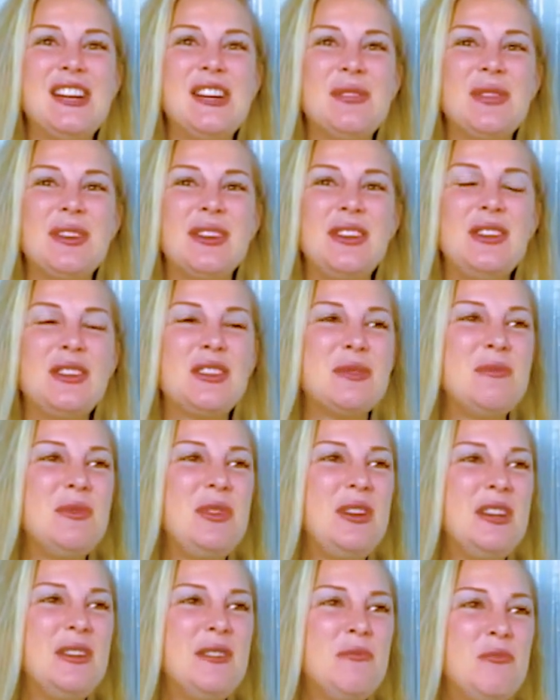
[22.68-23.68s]
We're going to do some
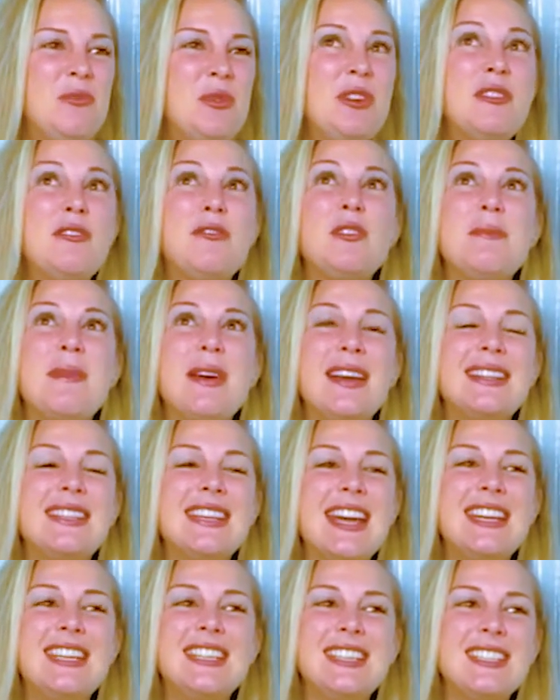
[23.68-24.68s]
beautiful
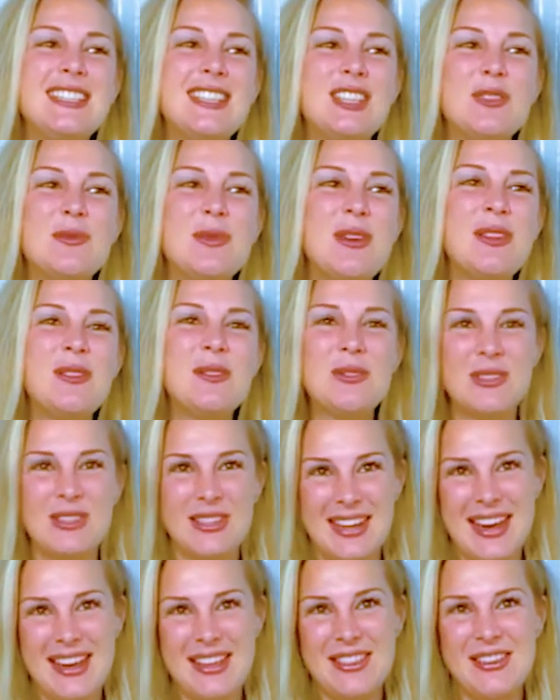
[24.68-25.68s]
meditations as well all
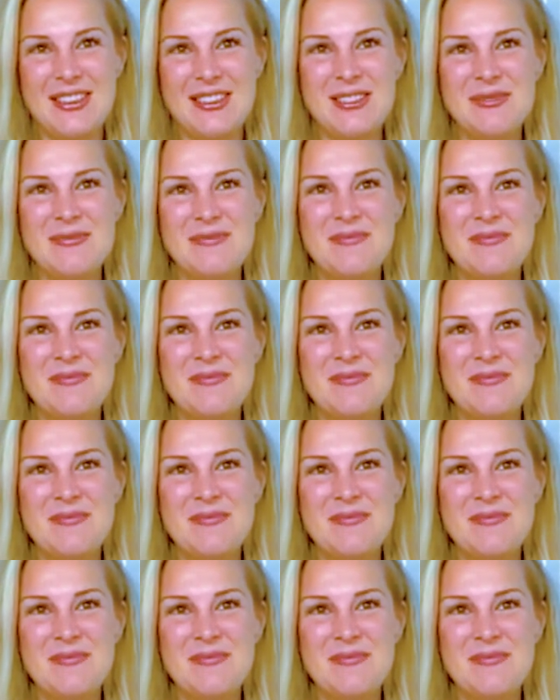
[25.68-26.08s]
together.